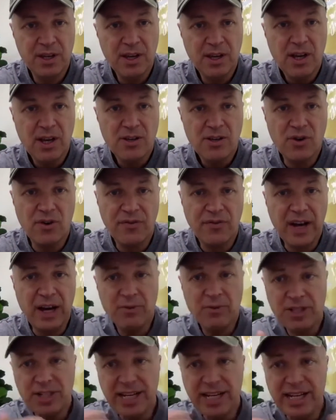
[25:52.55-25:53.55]
So if I
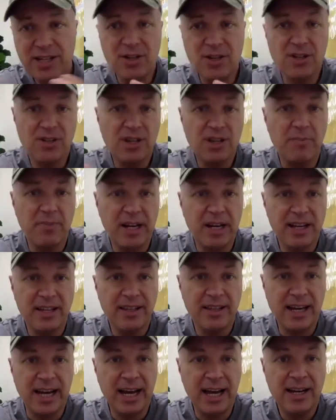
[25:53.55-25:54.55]
was teaching somebody
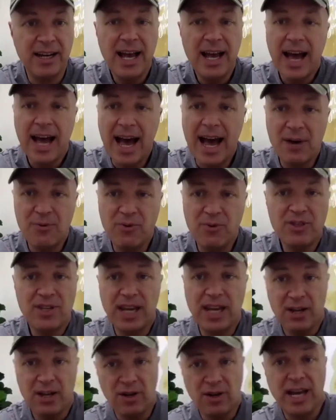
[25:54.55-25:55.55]
that, I would
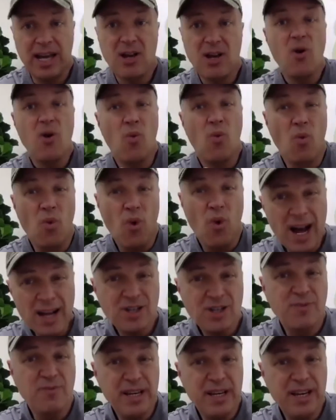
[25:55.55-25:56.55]
say, okay,
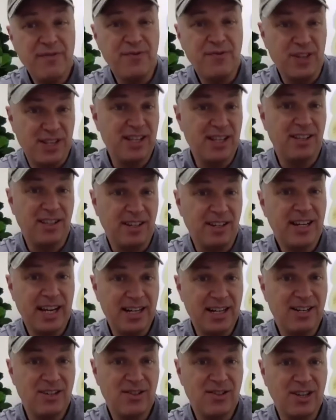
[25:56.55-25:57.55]
watch me facilitate
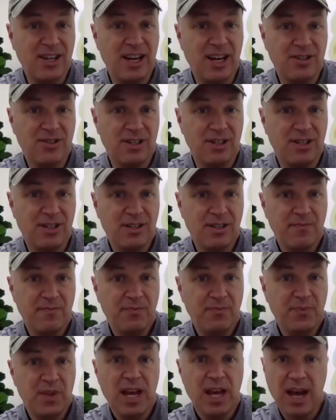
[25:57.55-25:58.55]
discussion.
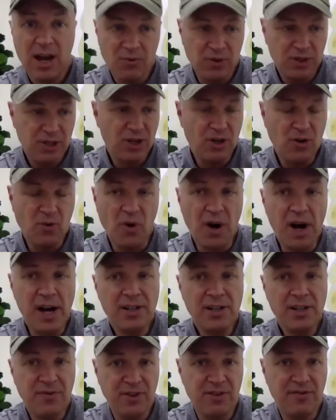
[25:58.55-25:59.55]
I want you to
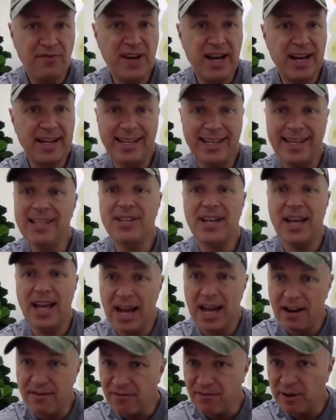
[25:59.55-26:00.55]
watch for the fact, is
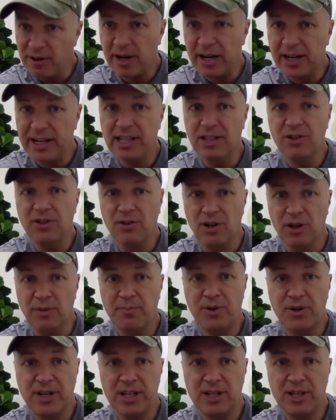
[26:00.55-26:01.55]
everybody in the group
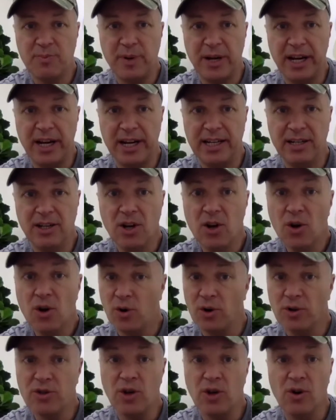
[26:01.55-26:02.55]
participating, or
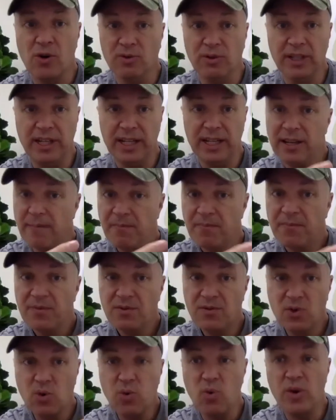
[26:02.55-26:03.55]
is only
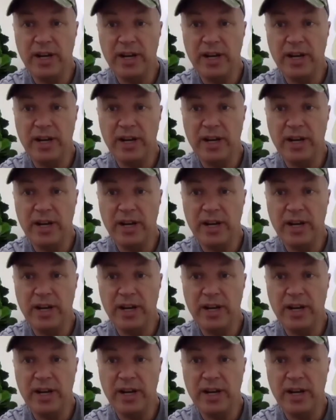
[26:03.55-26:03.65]
20,